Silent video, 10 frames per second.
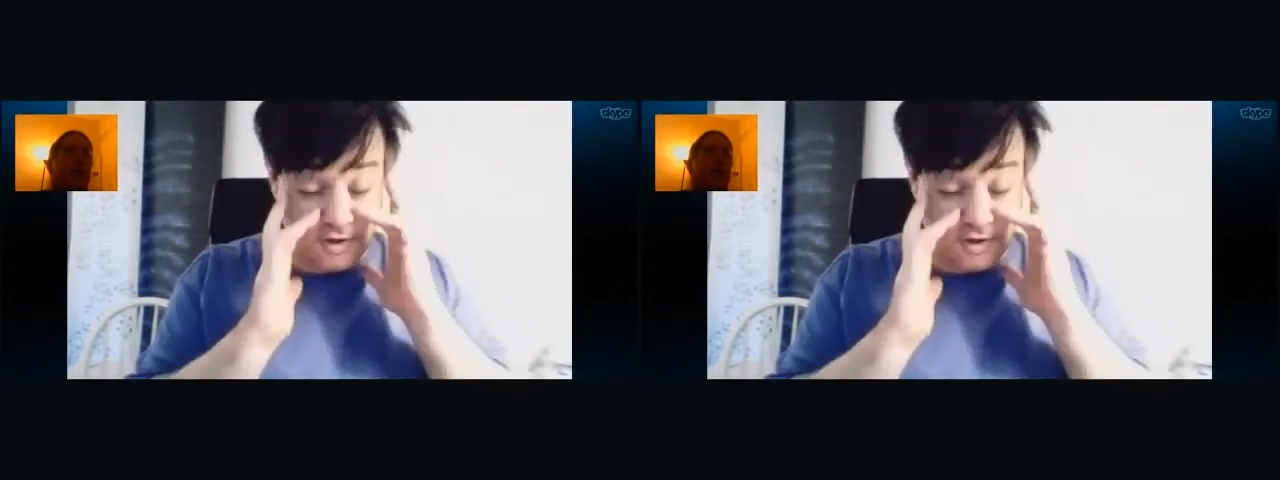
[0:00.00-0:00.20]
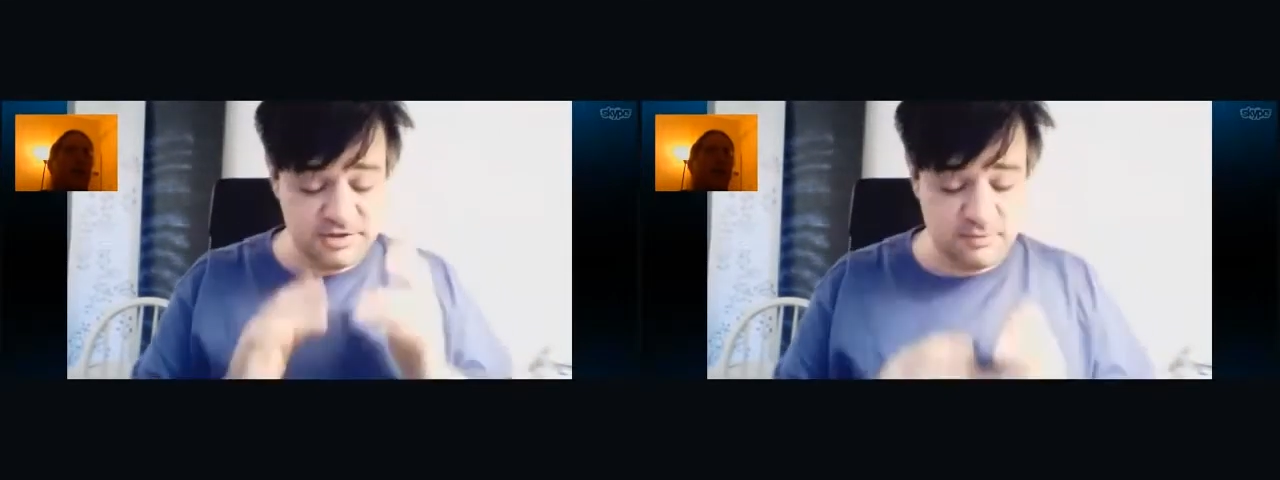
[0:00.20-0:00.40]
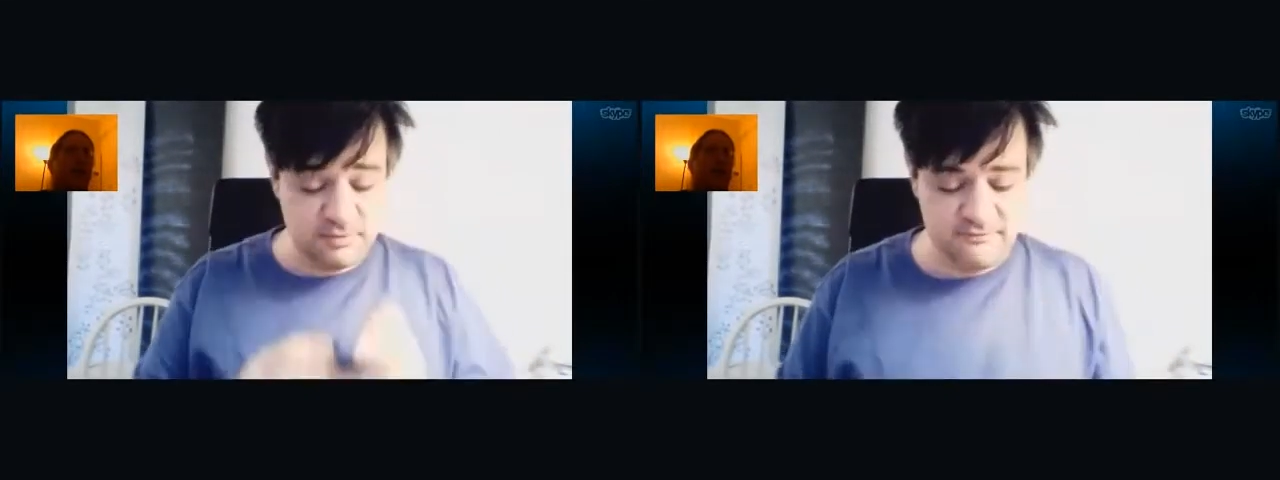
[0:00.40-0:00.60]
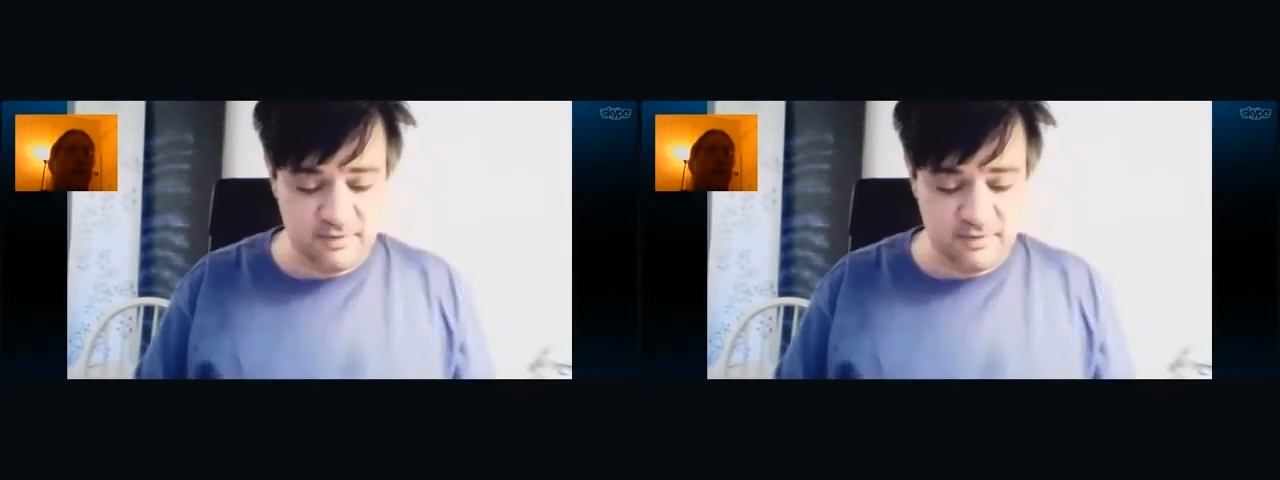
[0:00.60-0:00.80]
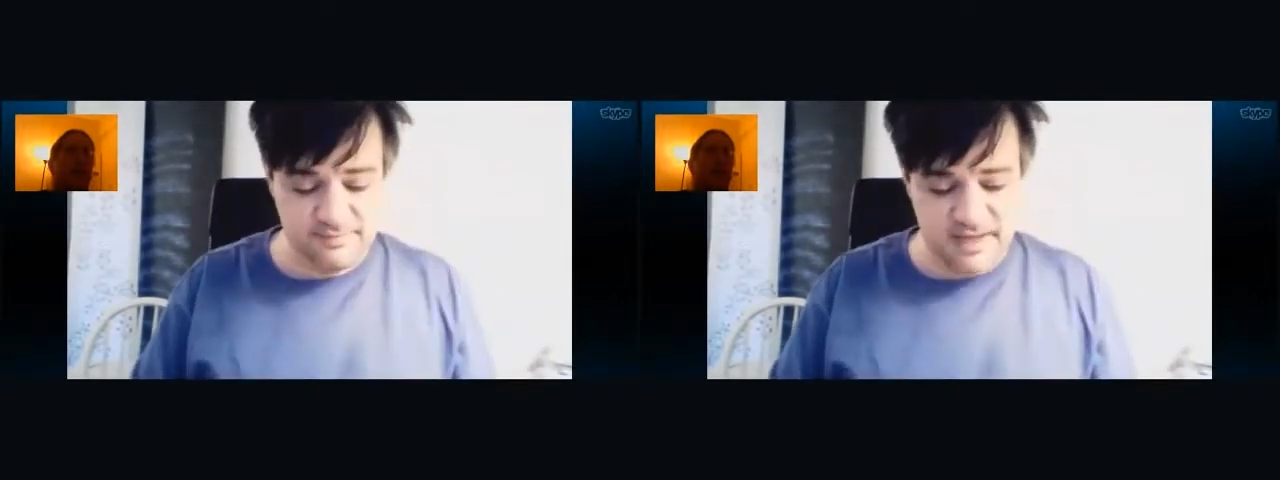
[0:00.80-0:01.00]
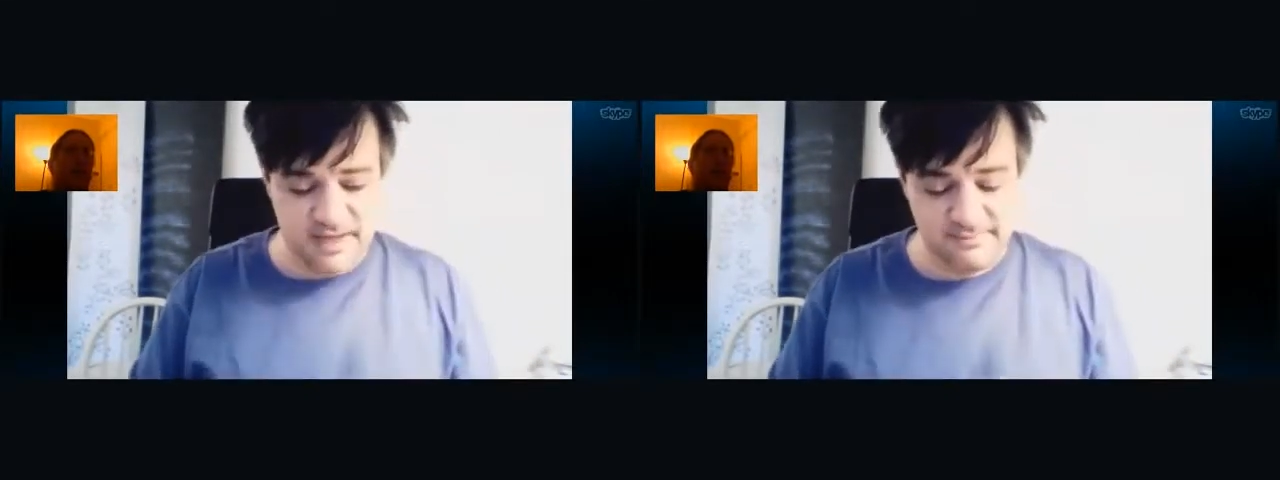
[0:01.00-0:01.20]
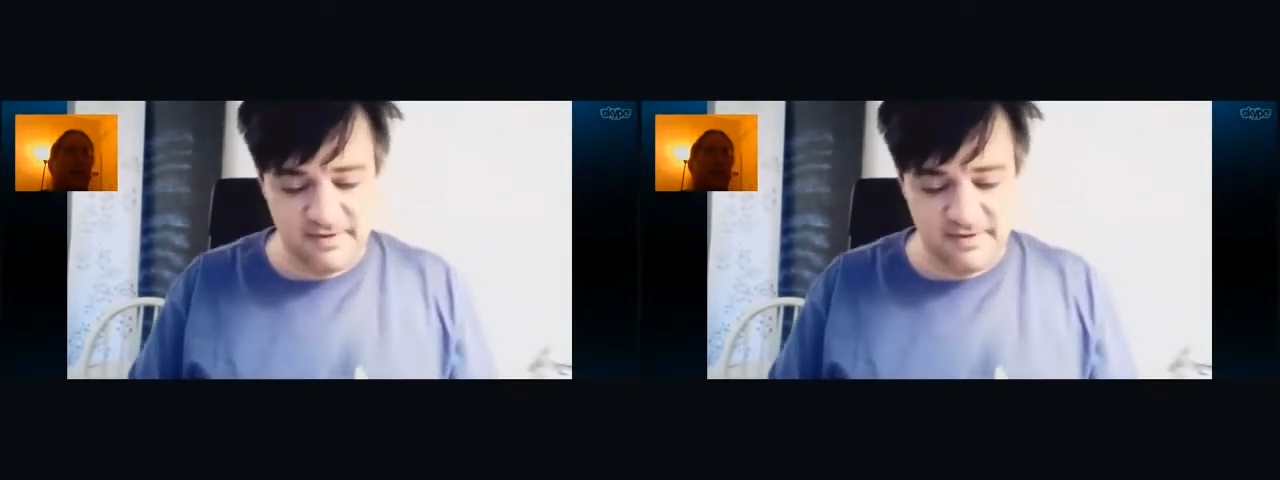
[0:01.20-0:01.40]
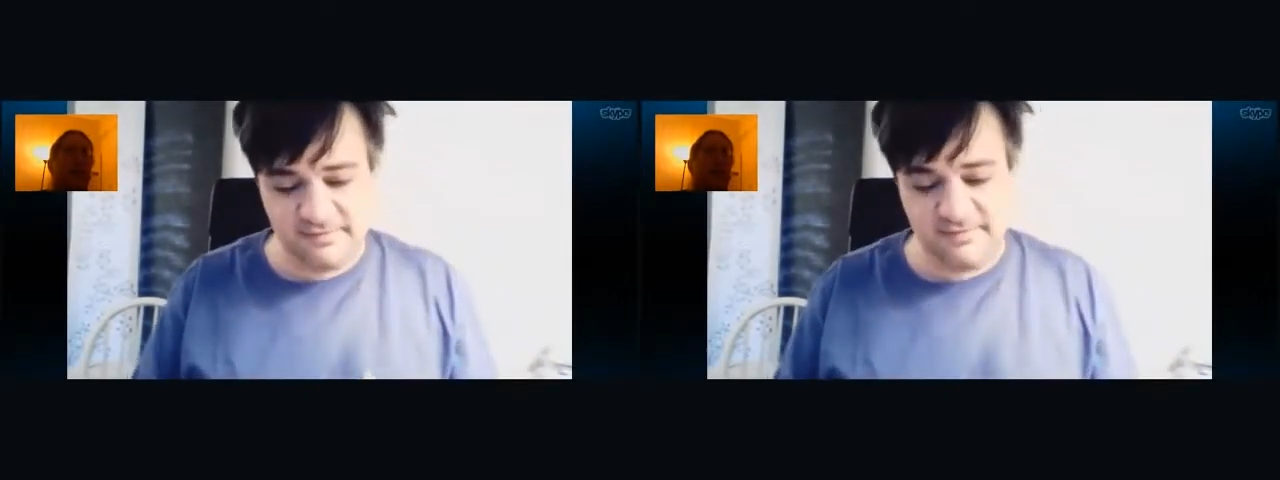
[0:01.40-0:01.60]
bomb Russia whenever it
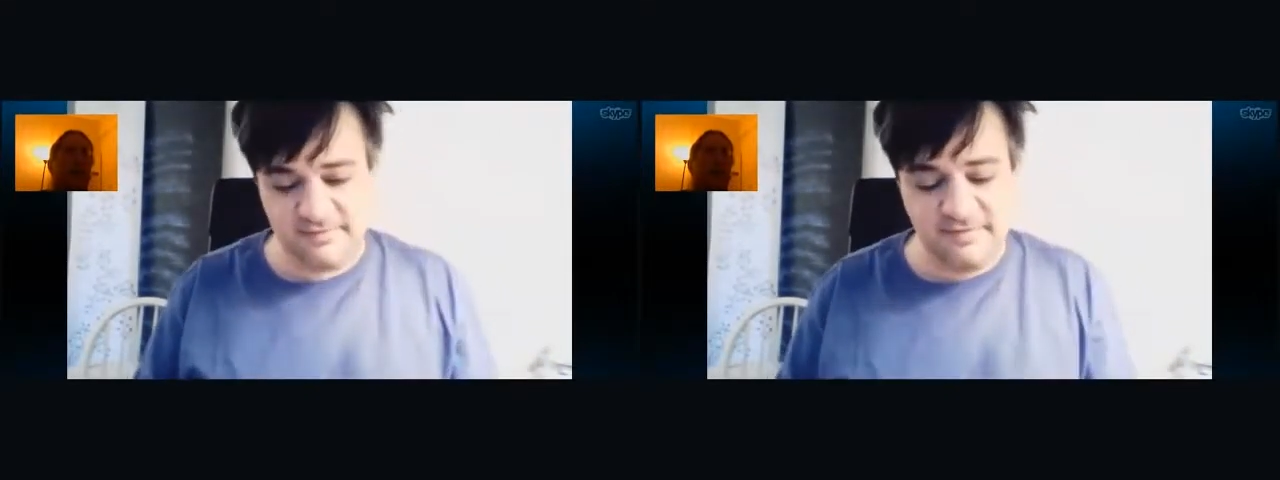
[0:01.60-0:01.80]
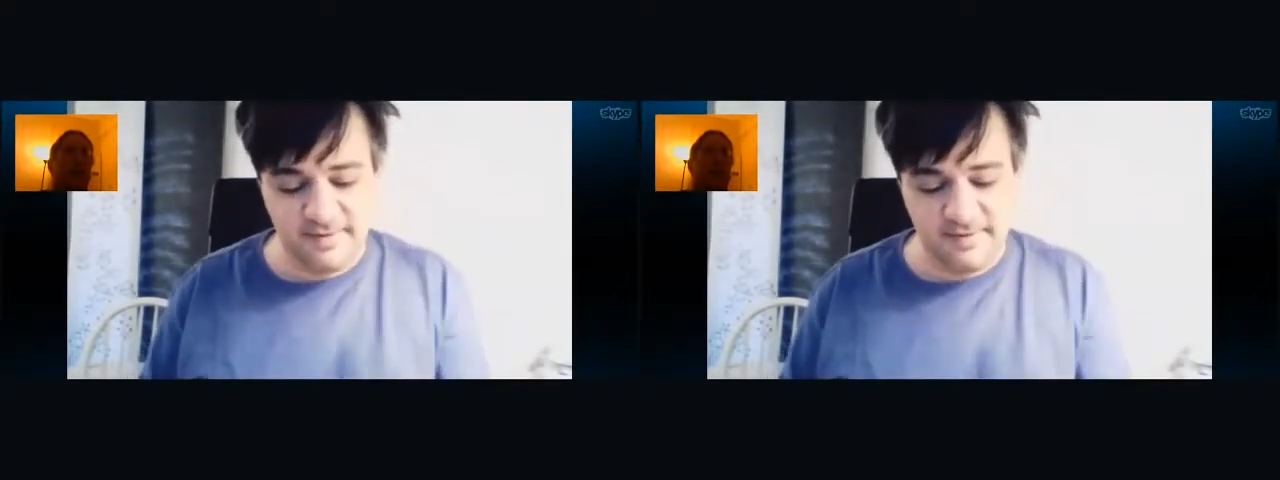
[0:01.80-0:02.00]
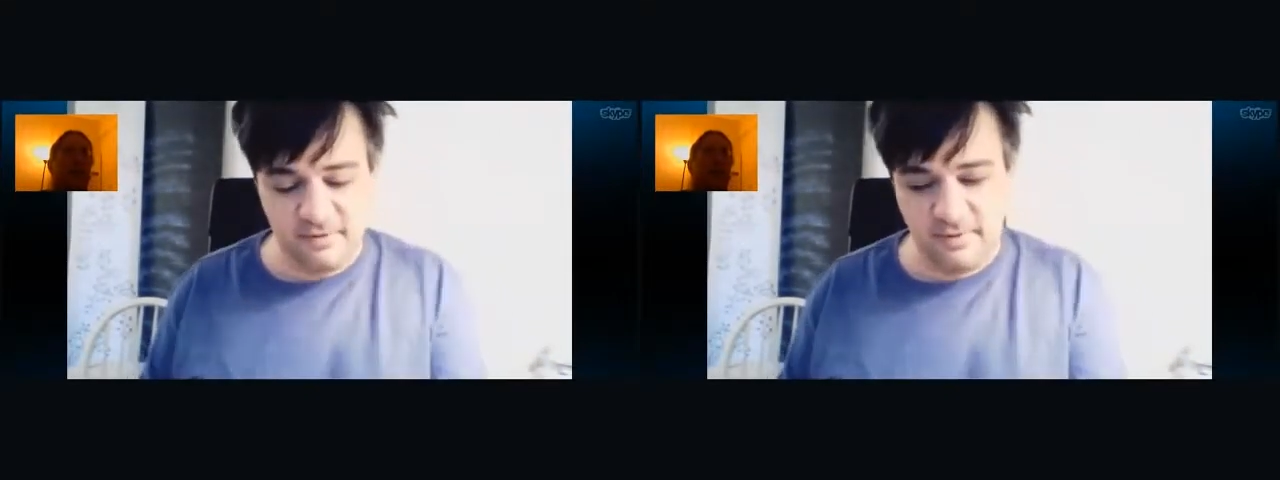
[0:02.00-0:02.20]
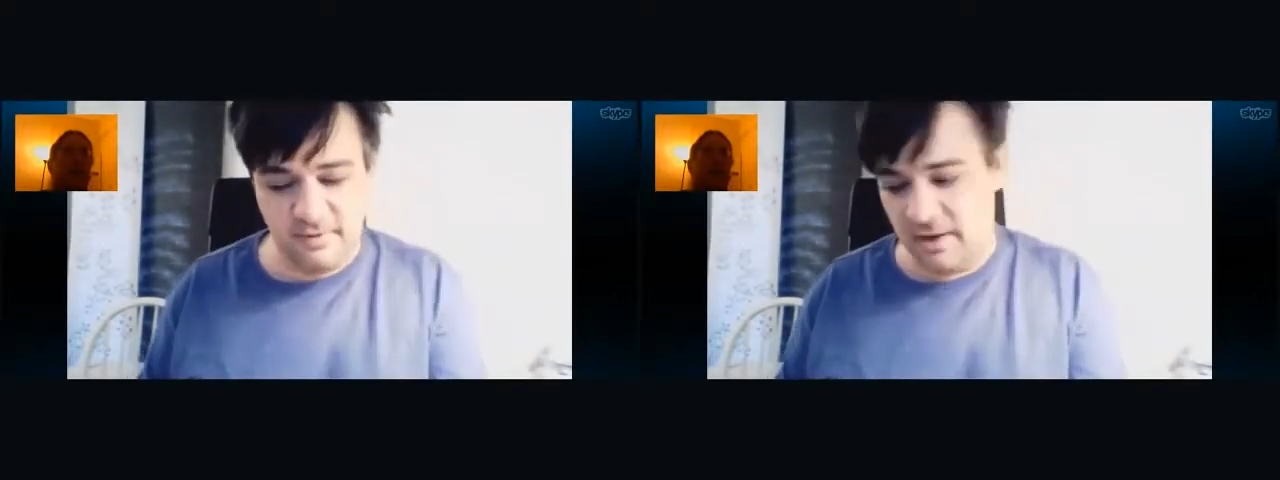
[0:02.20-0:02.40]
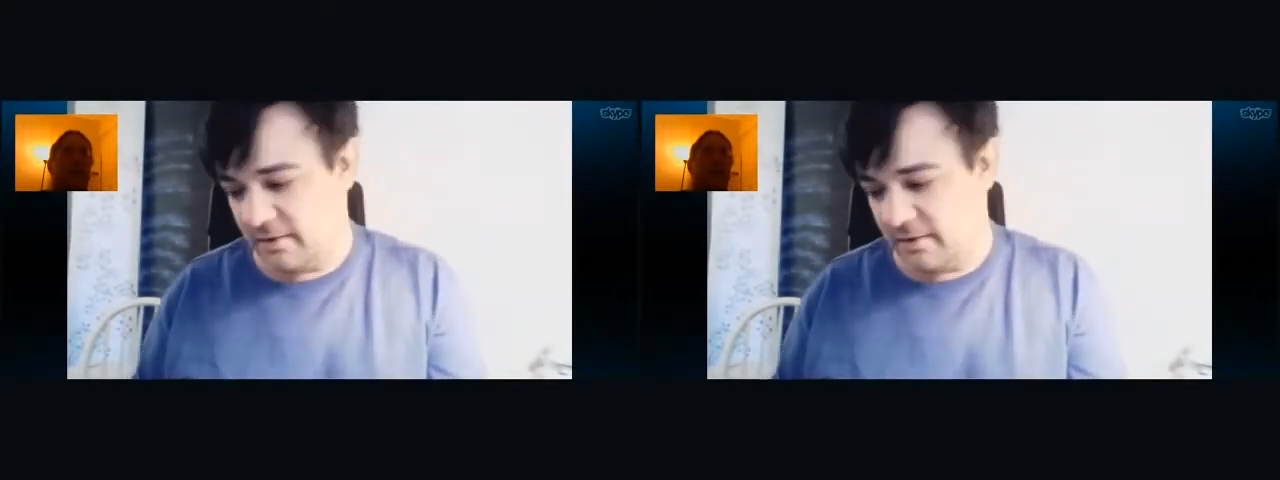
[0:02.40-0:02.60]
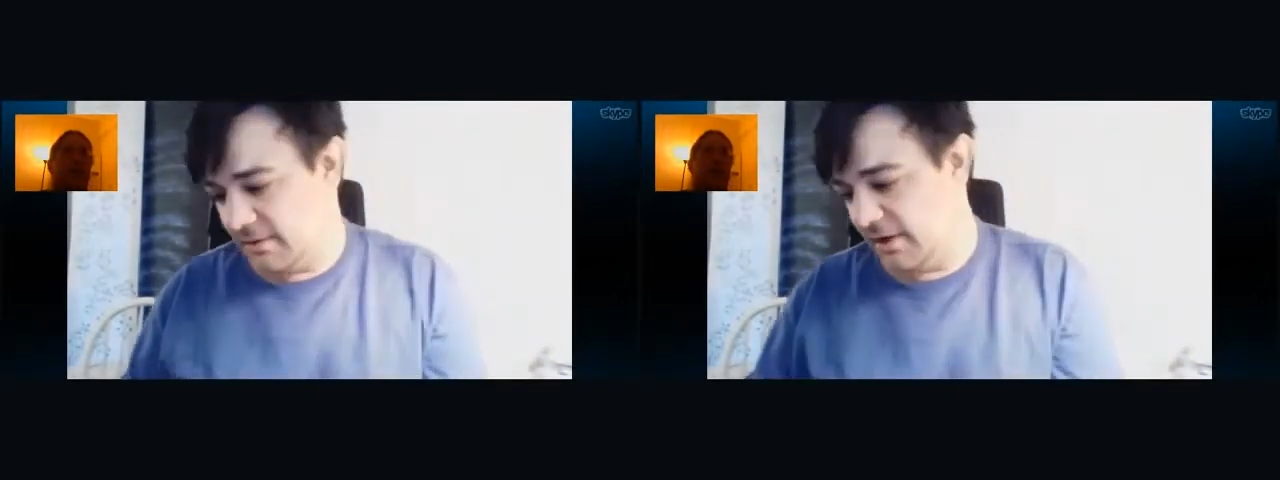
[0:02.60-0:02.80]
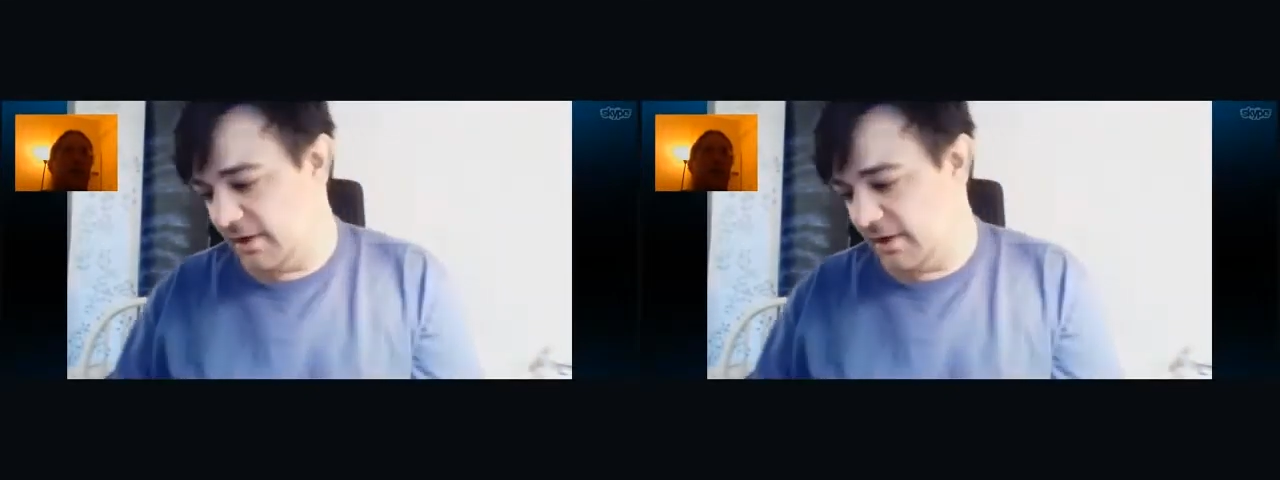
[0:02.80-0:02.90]
became necessary. That's paranoia.